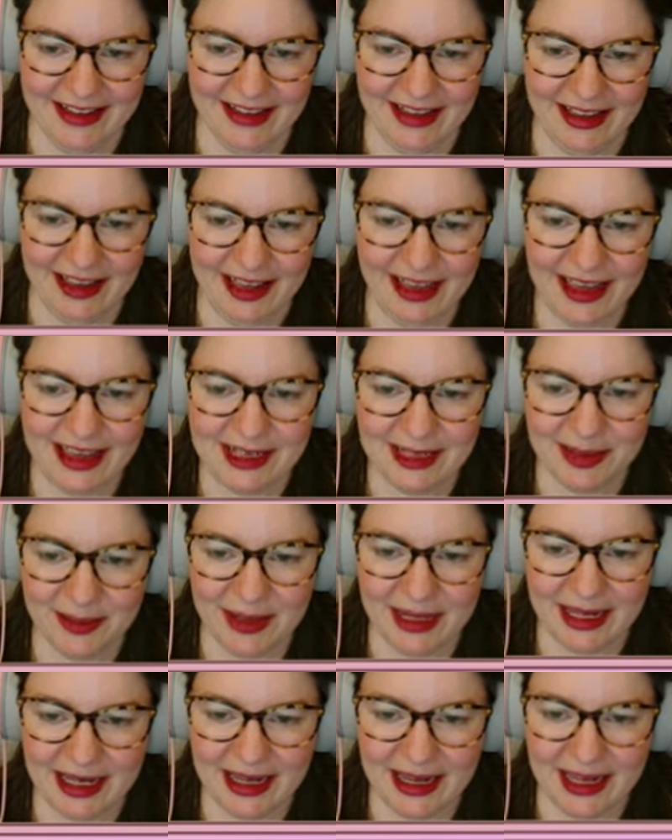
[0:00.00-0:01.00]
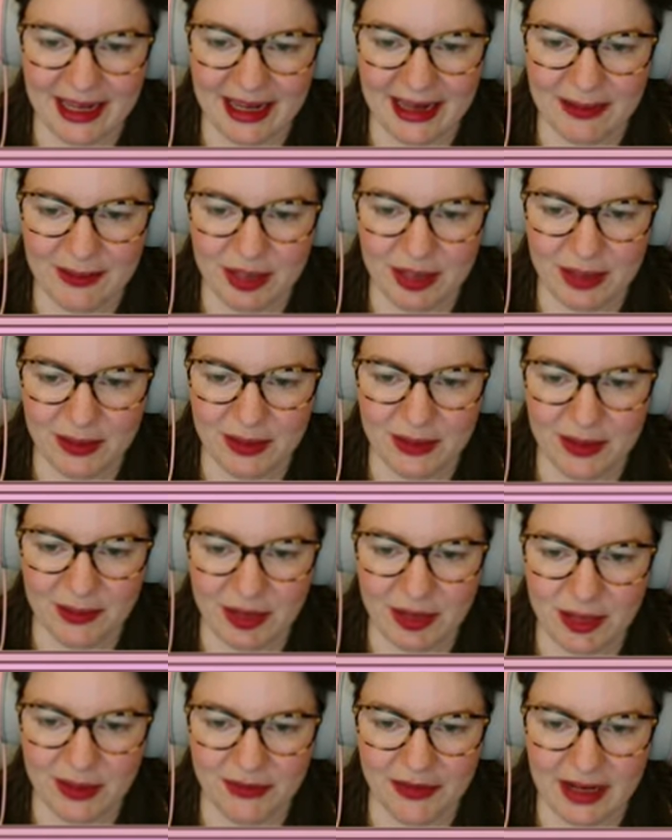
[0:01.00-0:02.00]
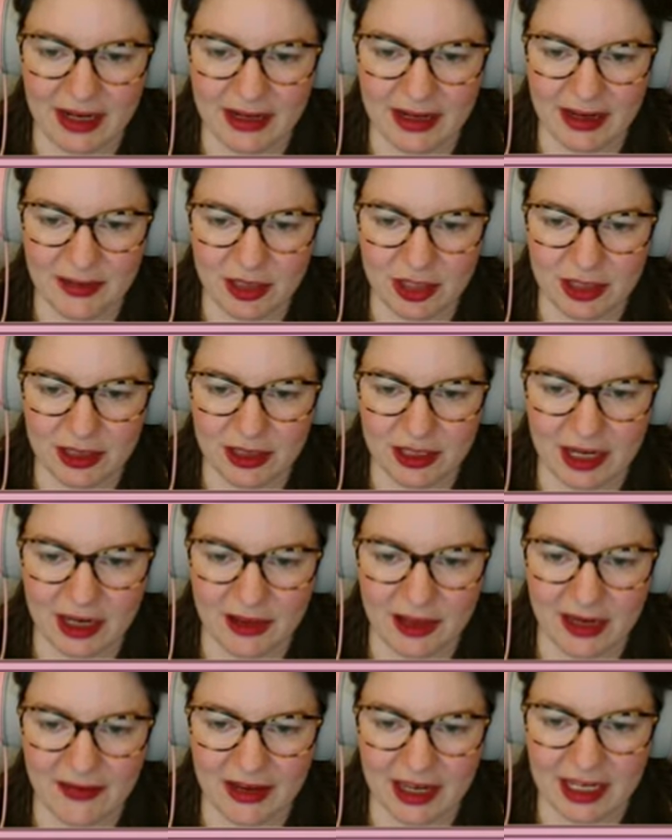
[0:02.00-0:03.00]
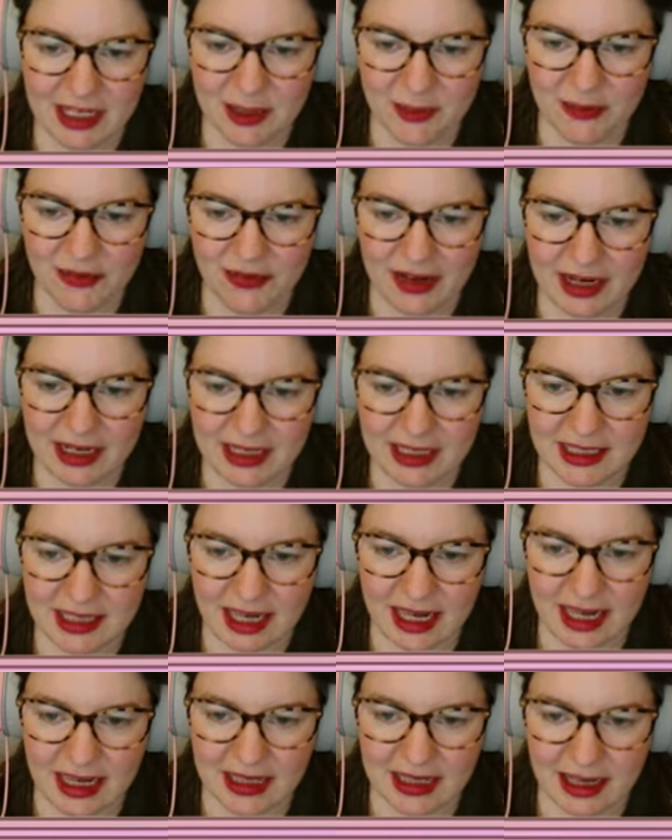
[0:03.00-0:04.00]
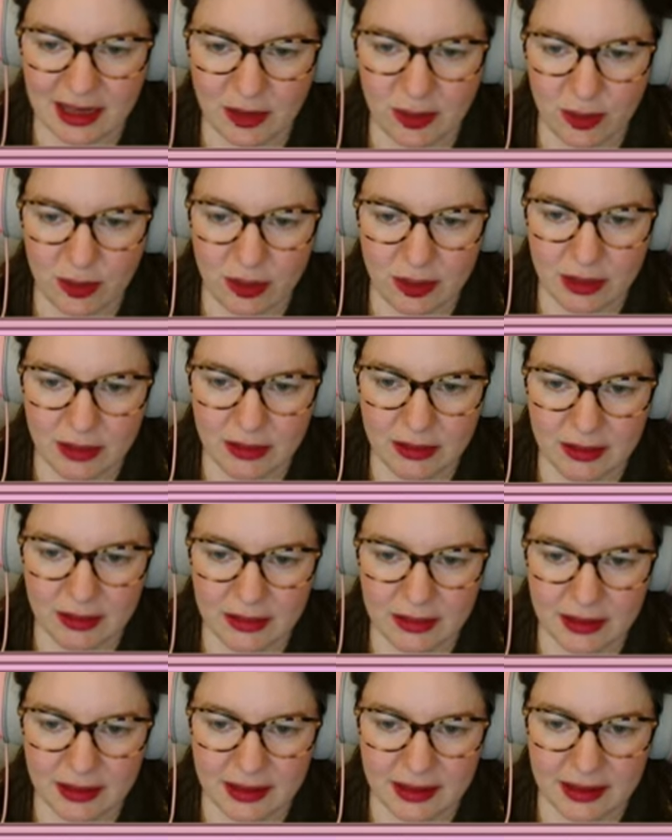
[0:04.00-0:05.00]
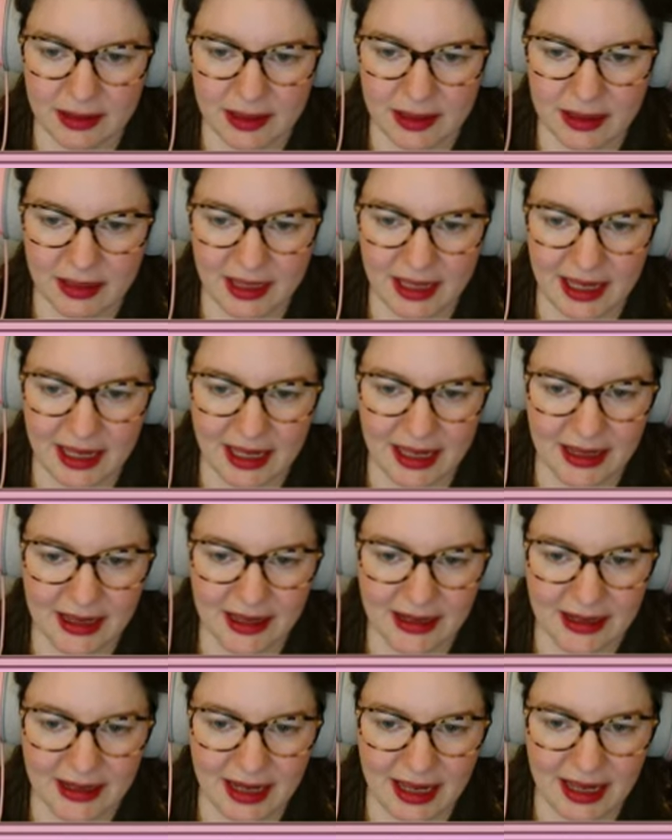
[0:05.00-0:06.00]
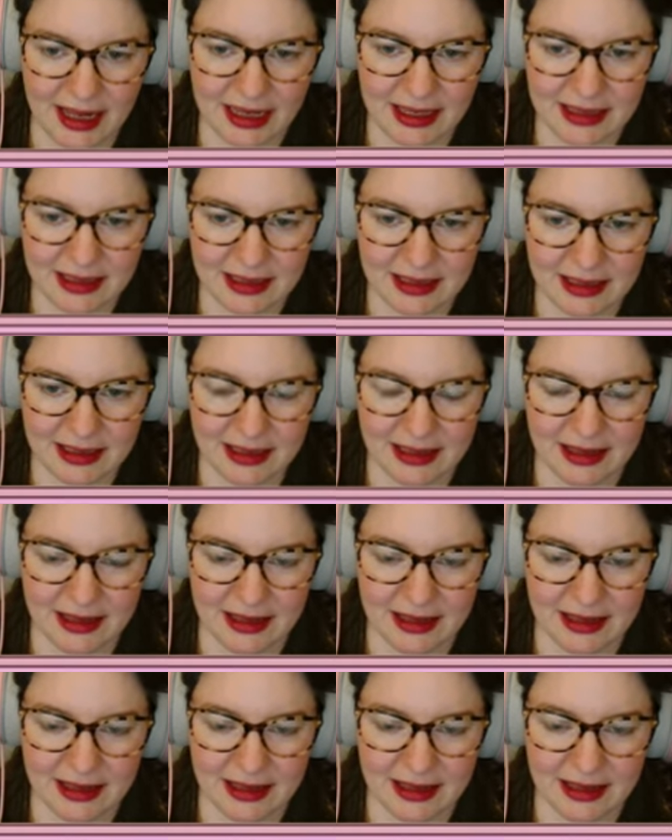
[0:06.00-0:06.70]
Hey, sweetie. I'm just giving you some fencing. That cool? Yeah, nice.